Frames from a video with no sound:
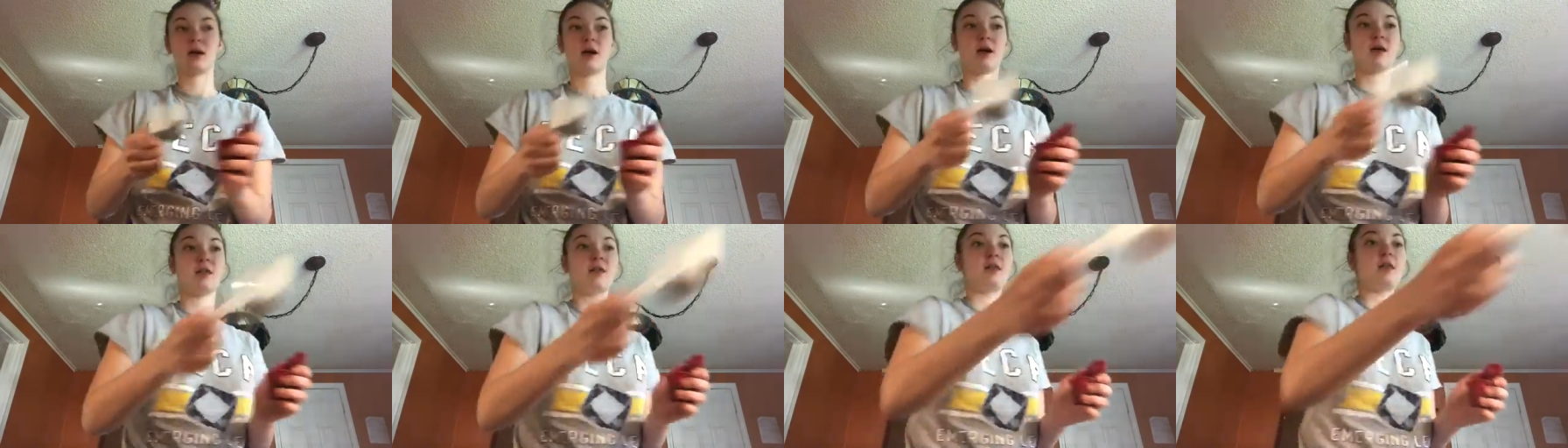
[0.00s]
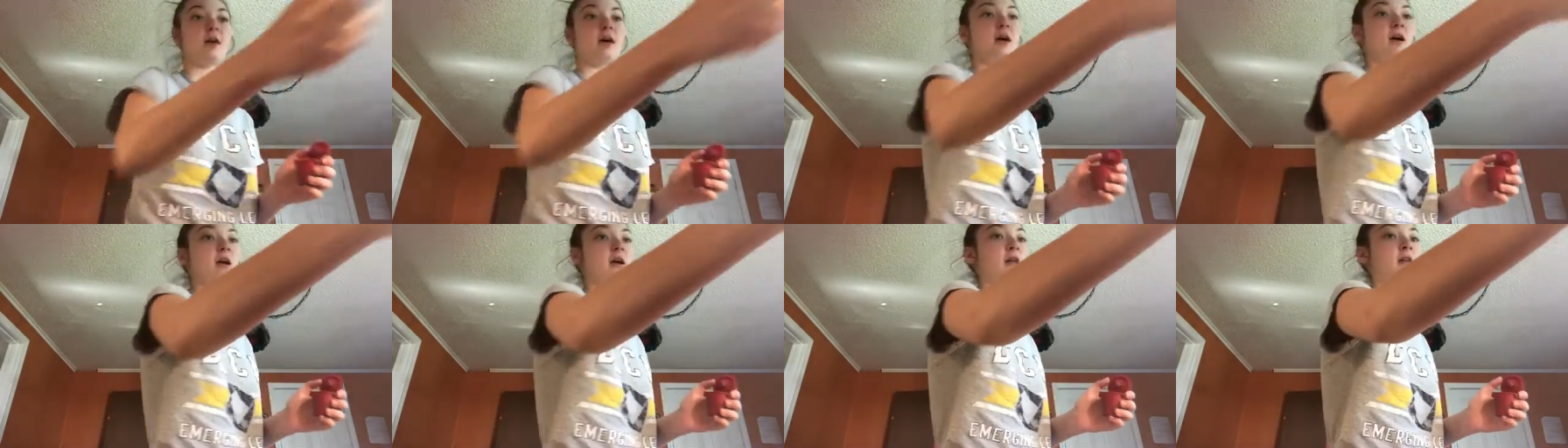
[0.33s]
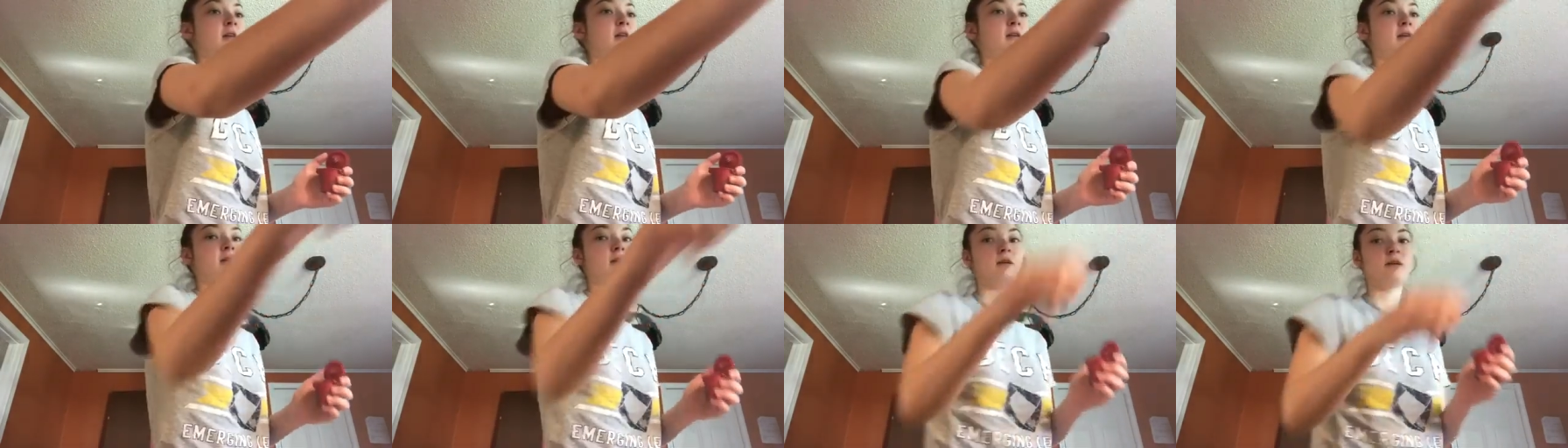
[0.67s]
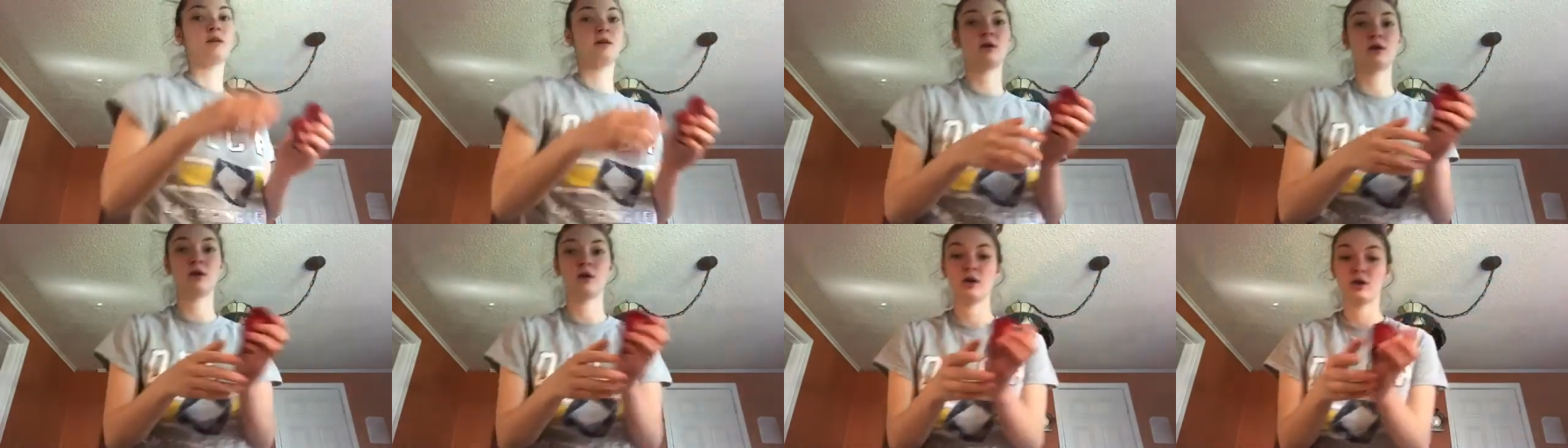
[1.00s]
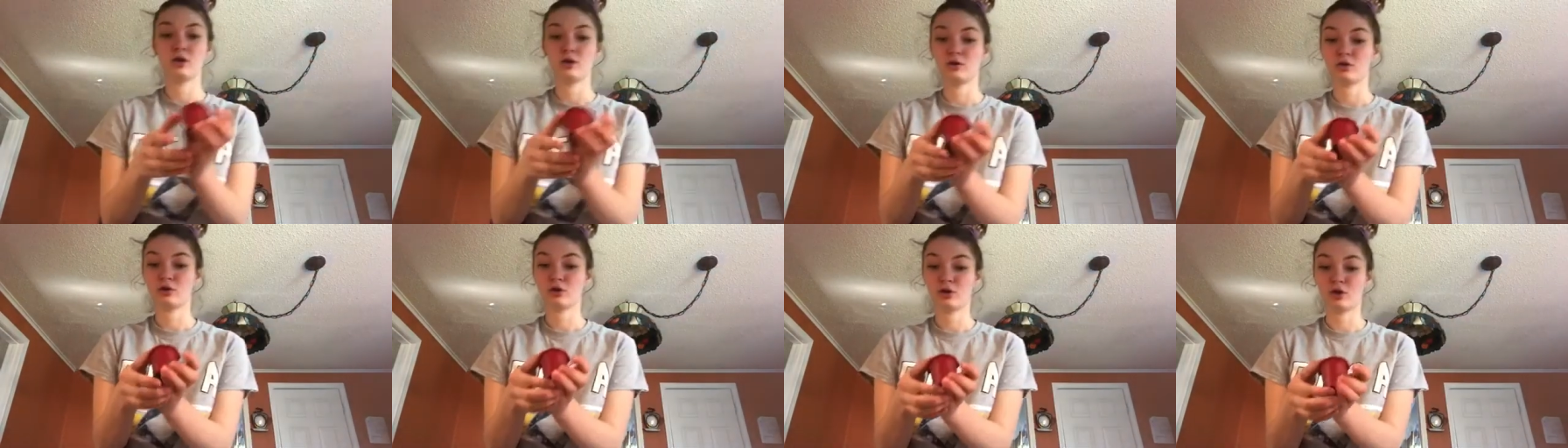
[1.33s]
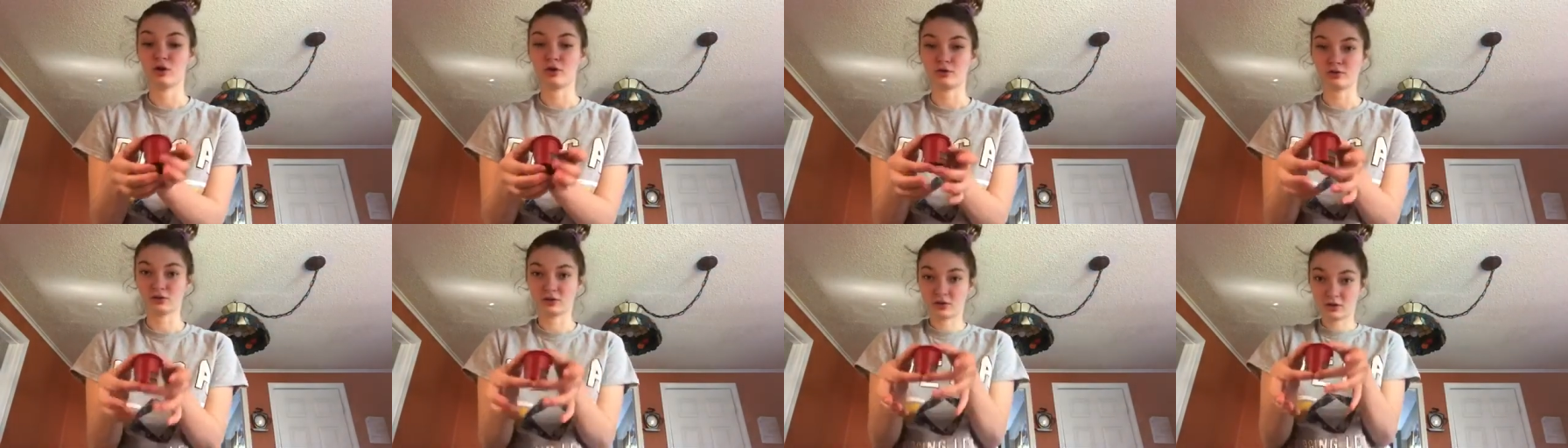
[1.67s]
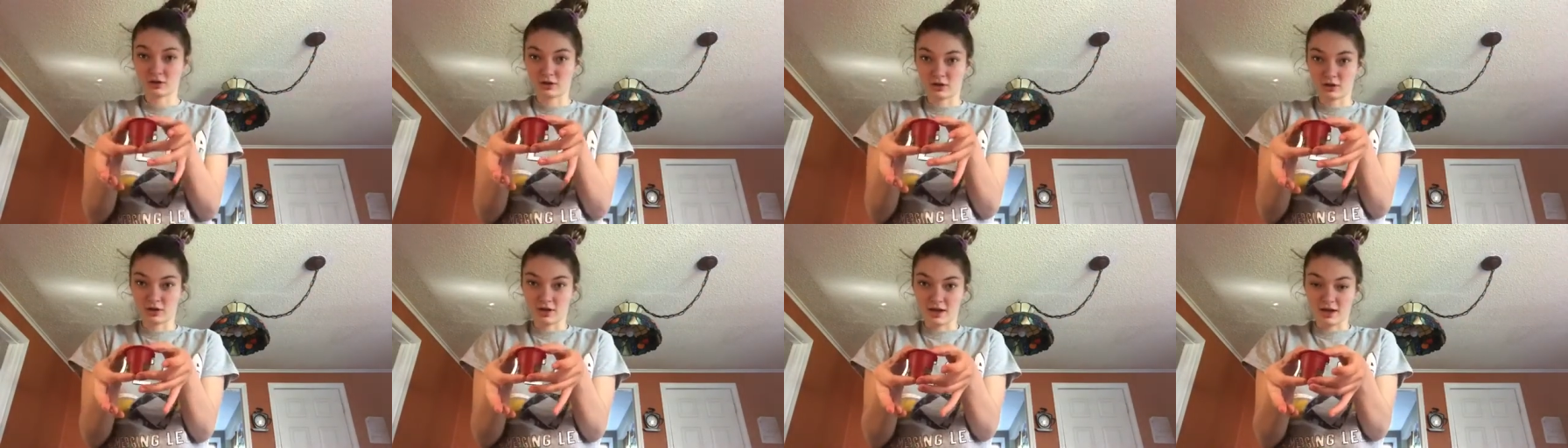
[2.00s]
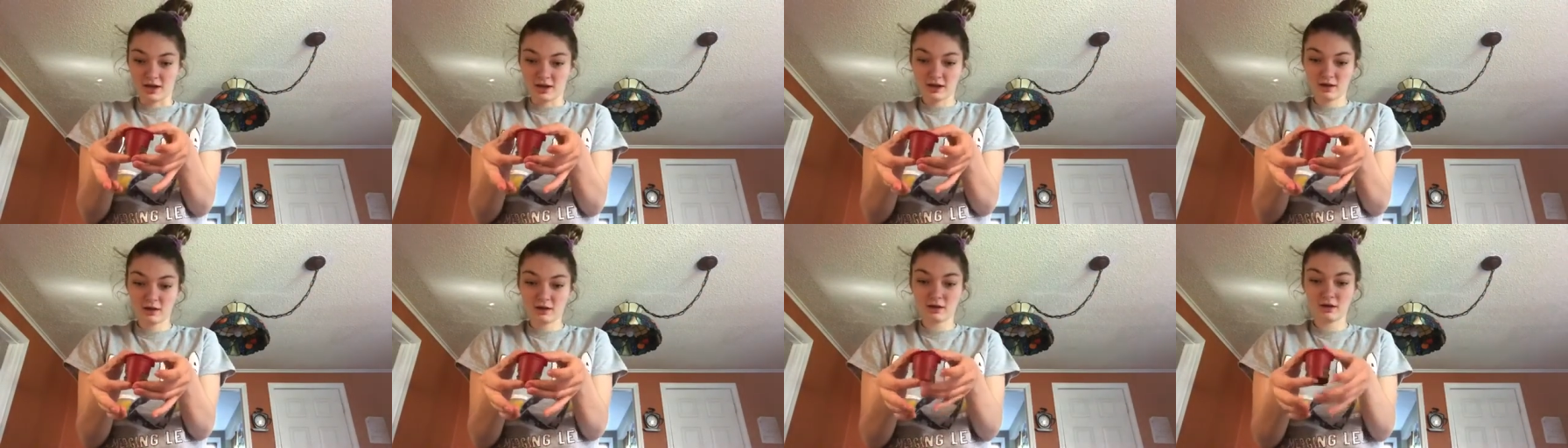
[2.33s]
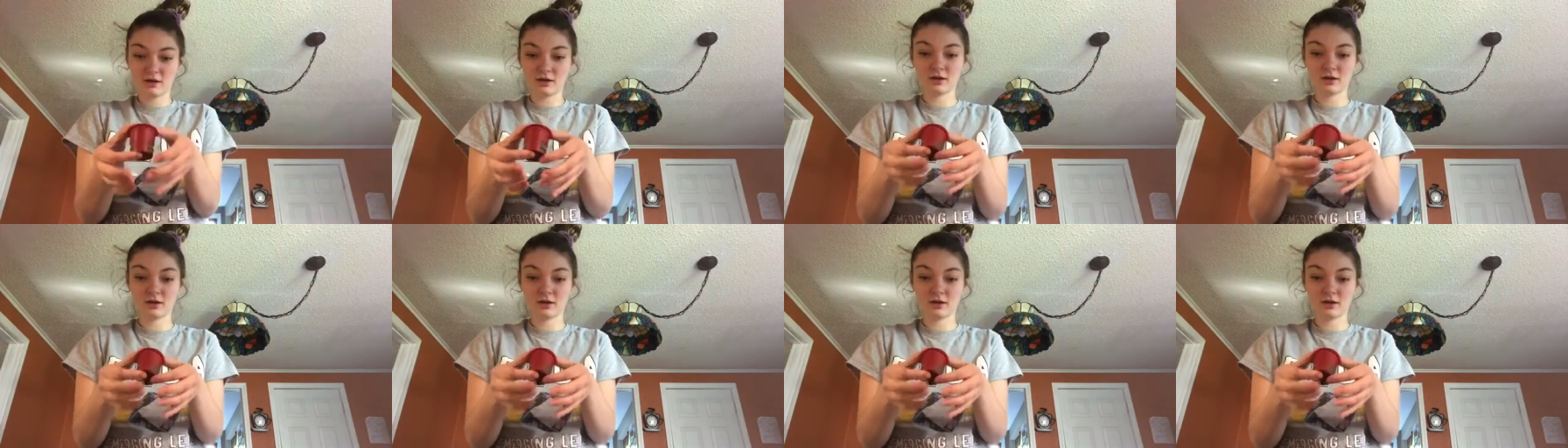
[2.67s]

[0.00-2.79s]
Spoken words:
and then close the little lid